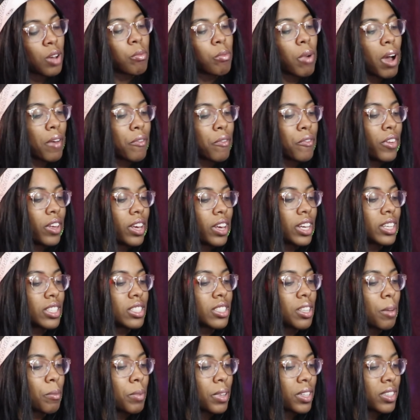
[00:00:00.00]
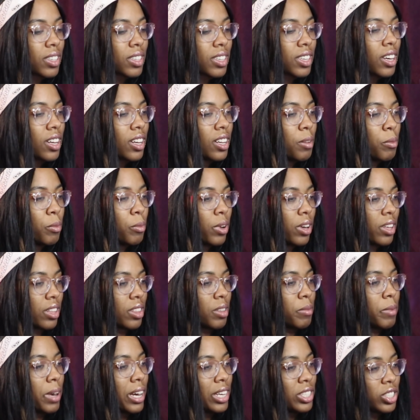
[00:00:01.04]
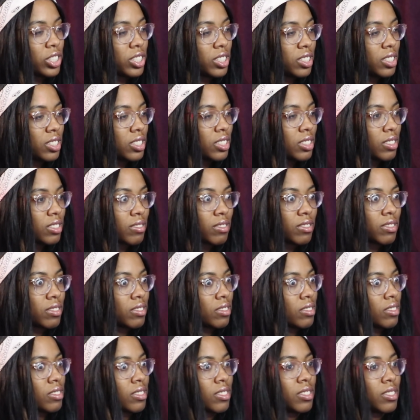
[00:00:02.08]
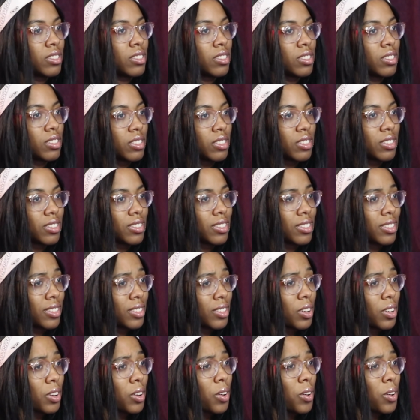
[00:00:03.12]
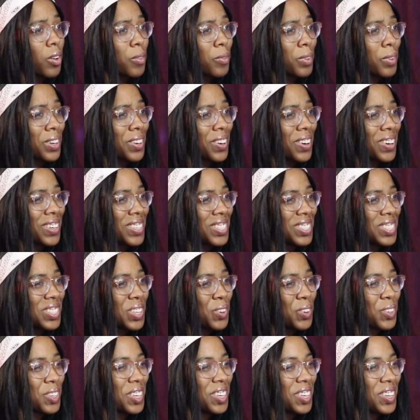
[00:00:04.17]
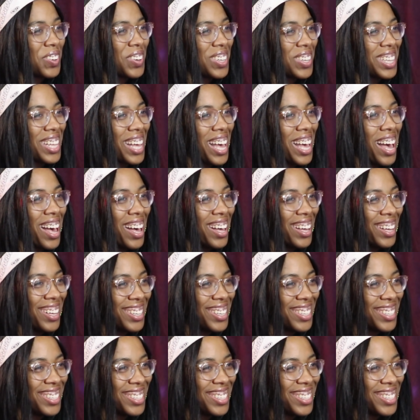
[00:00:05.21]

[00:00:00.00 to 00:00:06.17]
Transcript: Right, I feel like it's something to kill him with, imagine. Oh my god, he's so cute, what the hell?